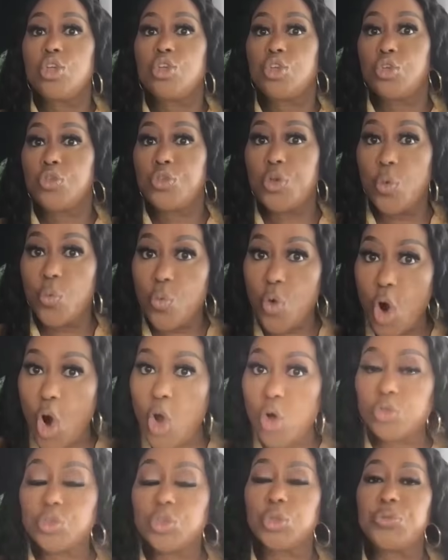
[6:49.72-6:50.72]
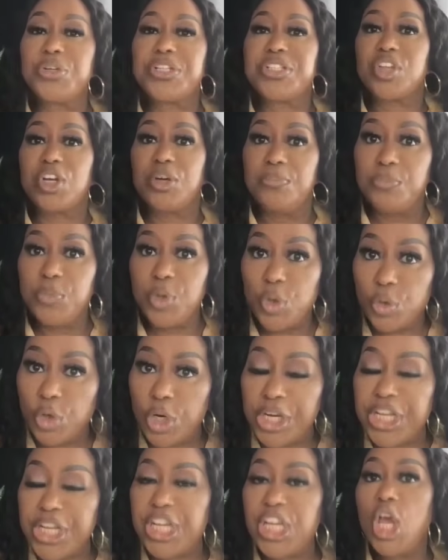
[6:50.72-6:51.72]
to the world, to its
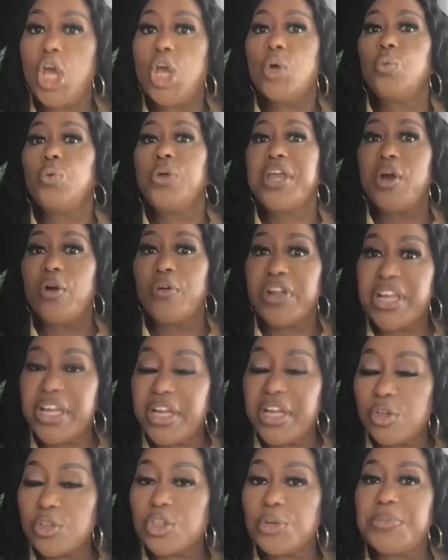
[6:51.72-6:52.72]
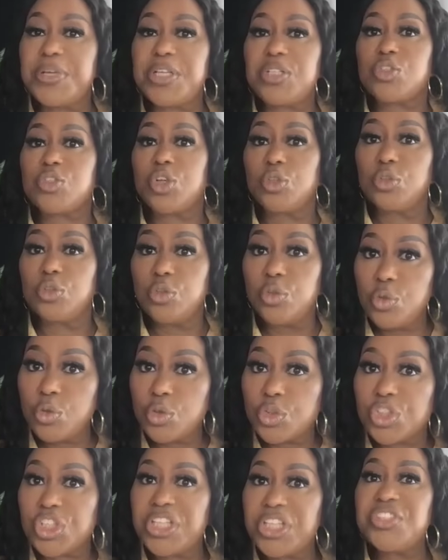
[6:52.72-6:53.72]
community. We are here to be
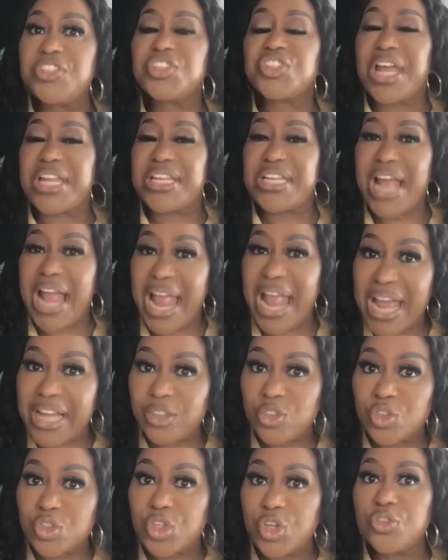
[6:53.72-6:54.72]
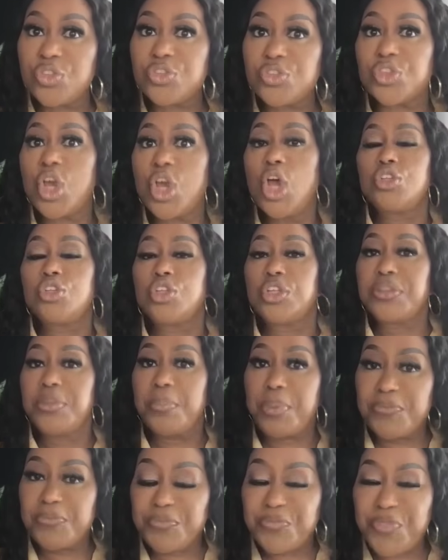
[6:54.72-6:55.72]
solutions and answers to the
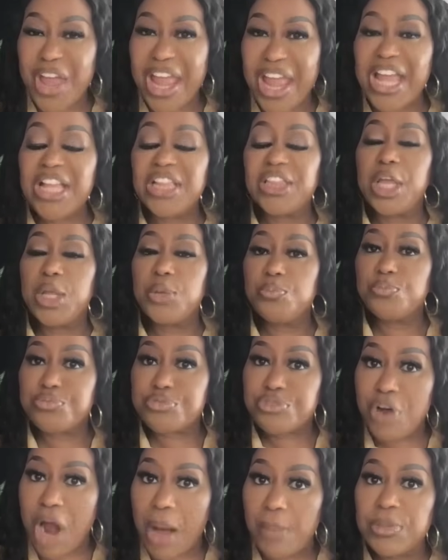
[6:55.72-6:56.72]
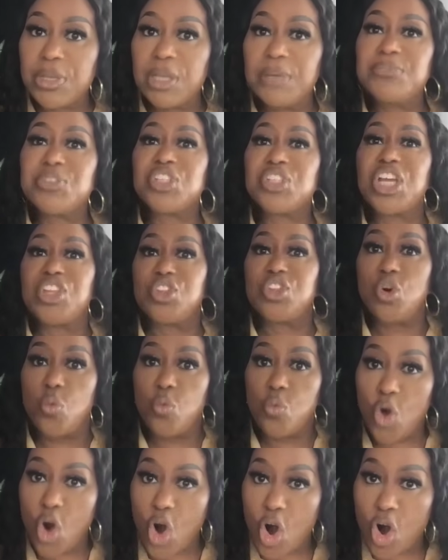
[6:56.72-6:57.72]
prevailing problems in the
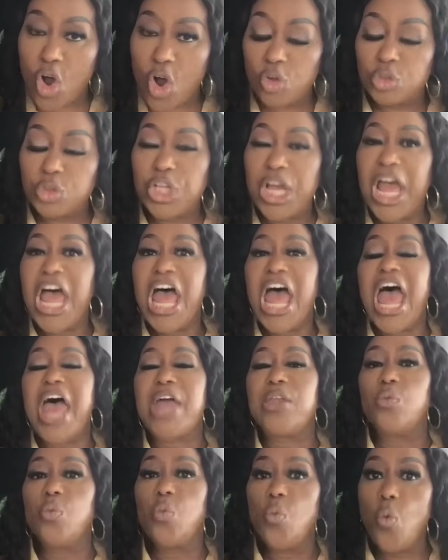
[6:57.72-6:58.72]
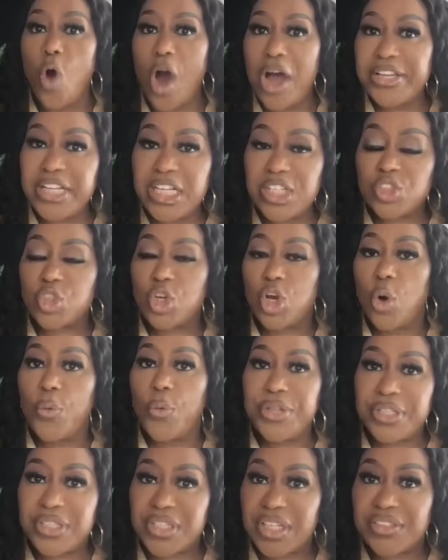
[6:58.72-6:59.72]
world. And what it's
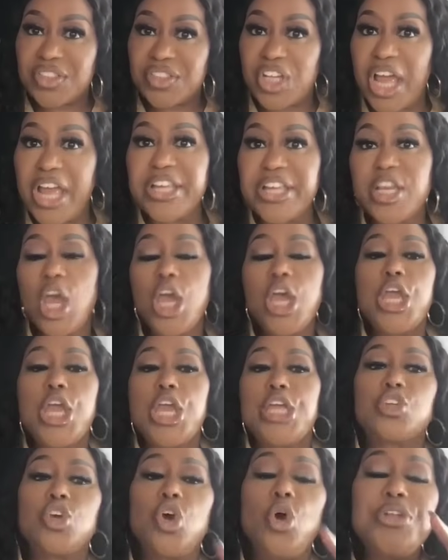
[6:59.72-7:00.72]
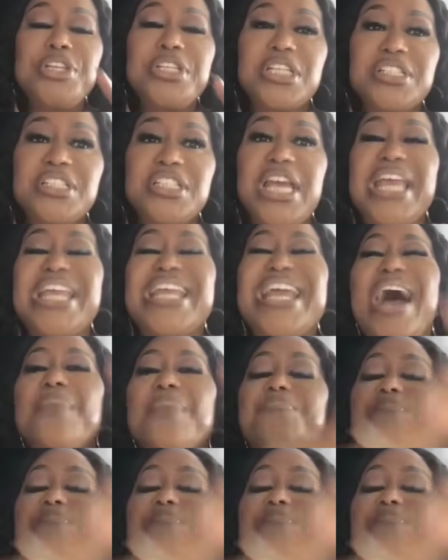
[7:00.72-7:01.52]
going to take a